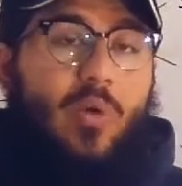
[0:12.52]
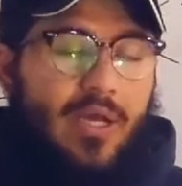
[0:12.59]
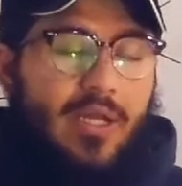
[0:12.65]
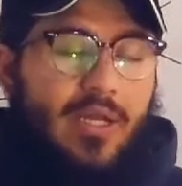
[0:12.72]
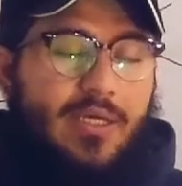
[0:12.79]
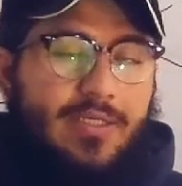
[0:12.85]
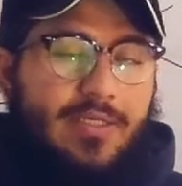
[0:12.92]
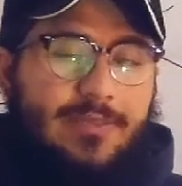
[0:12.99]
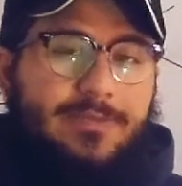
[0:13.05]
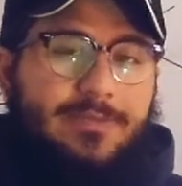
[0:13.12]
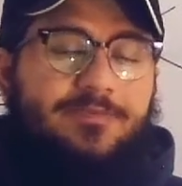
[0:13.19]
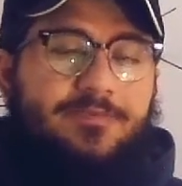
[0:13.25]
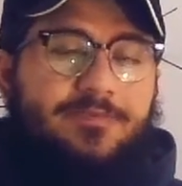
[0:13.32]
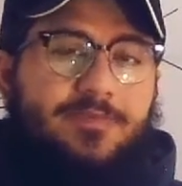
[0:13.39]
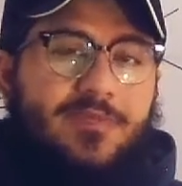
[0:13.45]
Well,
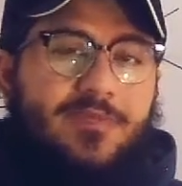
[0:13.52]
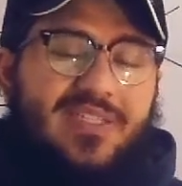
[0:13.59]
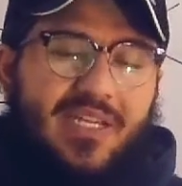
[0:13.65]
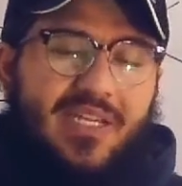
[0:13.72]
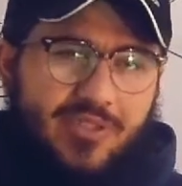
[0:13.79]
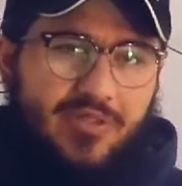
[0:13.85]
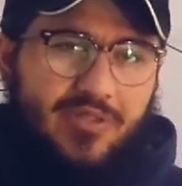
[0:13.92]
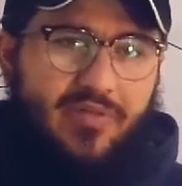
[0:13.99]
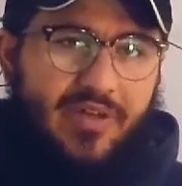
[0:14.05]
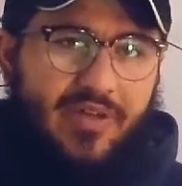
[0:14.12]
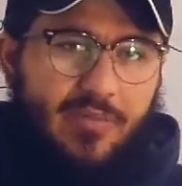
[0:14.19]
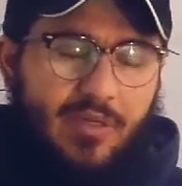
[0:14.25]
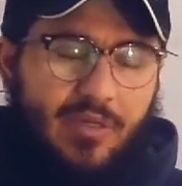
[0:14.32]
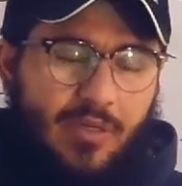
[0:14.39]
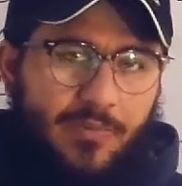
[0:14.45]
this lecture is
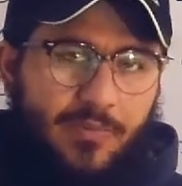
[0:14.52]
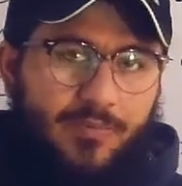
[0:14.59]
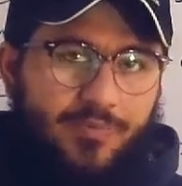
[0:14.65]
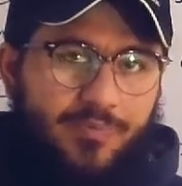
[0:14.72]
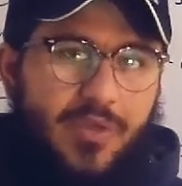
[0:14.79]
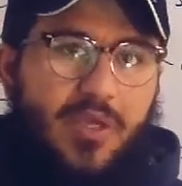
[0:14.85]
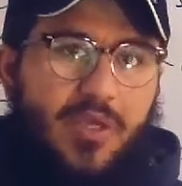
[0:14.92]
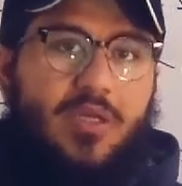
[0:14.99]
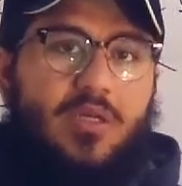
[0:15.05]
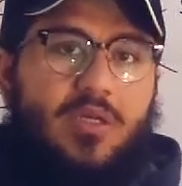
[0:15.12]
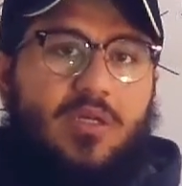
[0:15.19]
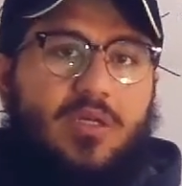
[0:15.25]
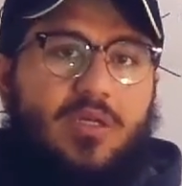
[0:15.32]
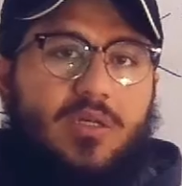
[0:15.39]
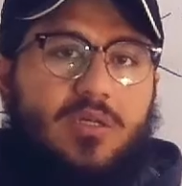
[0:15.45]
available
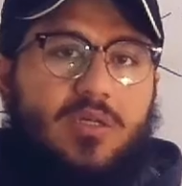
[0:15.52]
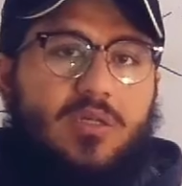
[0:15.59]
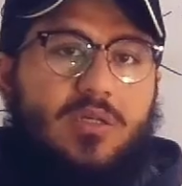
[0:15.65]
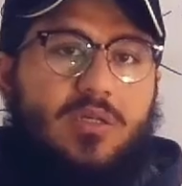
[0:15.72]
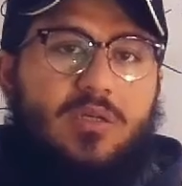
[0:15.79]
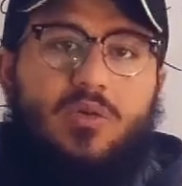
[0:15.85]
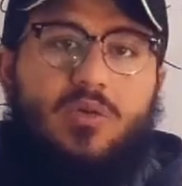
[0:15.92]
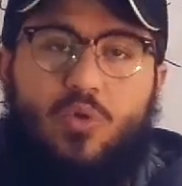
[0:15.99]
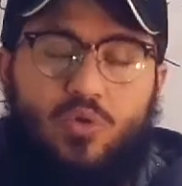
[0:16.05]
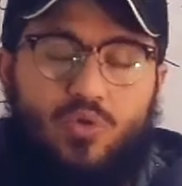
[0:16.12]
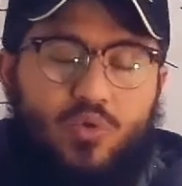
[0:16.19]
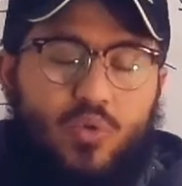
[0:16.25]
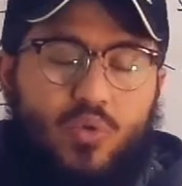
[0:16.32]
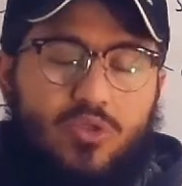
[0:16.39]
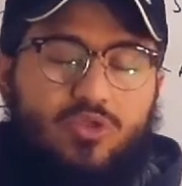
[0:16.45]
in
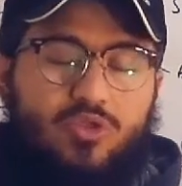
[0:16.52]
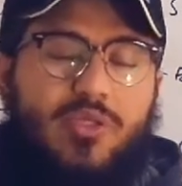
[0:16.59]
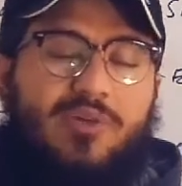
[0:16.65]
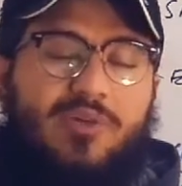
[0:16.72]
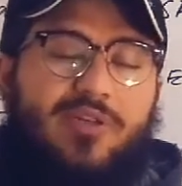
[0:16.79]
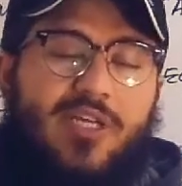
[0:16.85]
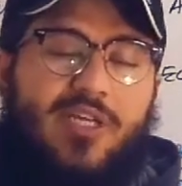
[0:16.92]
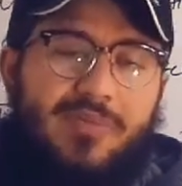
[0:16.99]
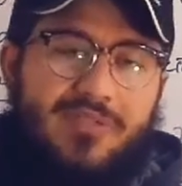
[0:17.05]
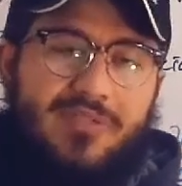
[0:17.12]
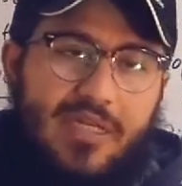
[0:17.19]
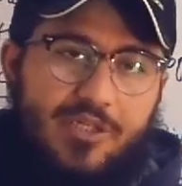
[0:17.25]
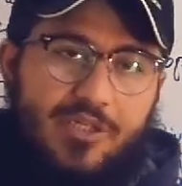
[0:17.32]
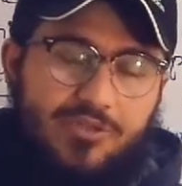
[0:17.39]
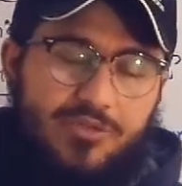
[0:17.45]
Urdu, so now we'll
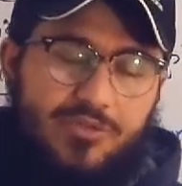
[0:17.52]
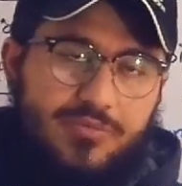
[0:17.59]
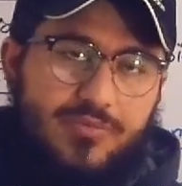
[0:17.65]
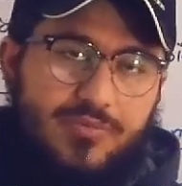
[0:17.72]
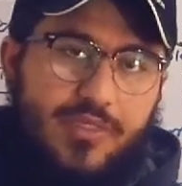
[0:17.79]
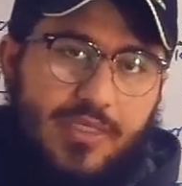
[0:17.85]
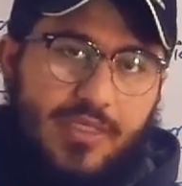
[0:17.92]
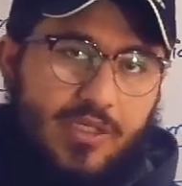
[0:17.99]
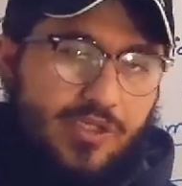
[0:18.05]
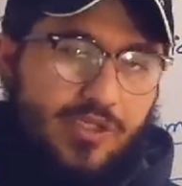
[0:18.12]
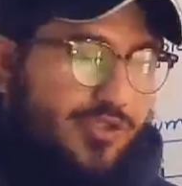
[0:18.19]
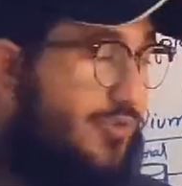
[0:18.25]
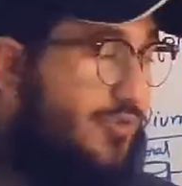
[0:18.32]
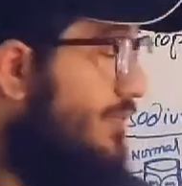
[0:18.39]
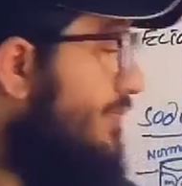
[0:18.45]
commence the lecture in
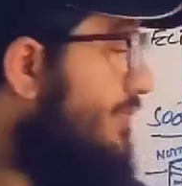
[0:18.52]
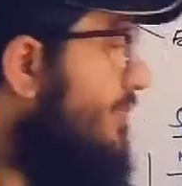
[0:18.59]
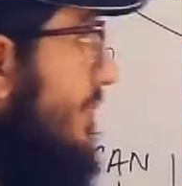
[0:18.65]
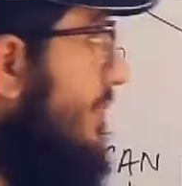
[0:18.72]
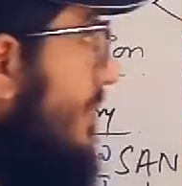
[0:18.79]
English.